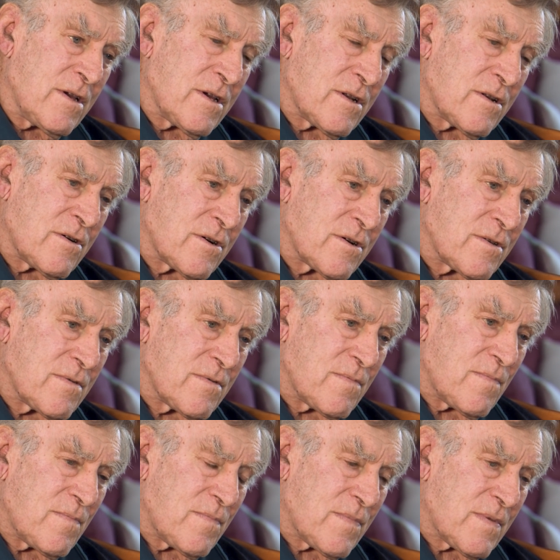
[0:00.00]
And I,
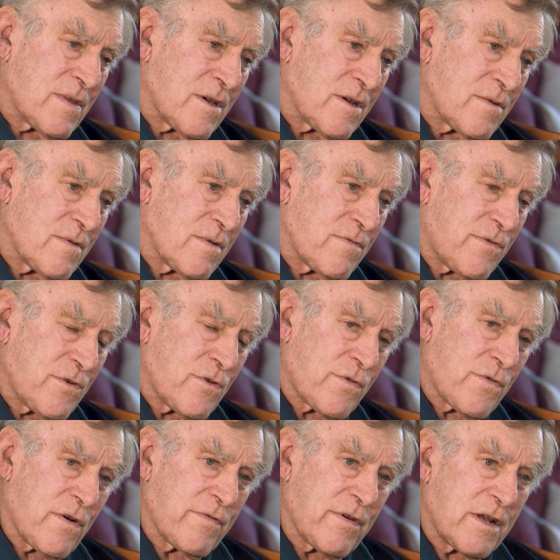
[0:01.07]
the
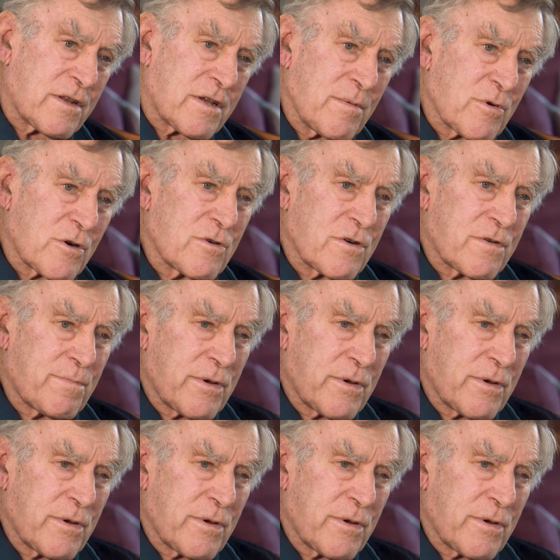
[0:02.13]
first five eight come across,